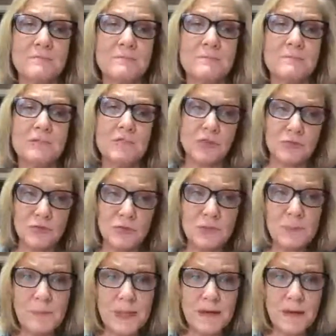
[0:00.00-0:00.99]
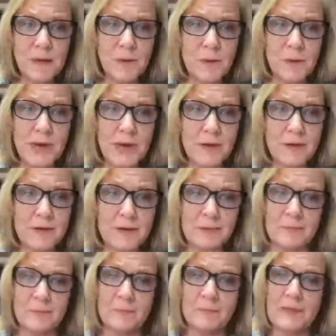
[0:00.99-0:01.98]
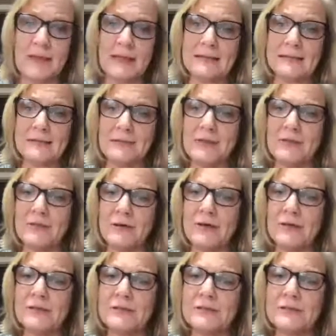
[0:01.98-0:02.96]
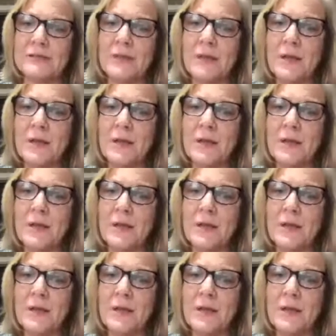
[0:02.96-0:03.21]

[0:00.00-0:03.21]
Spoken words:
children may know about, but as adults,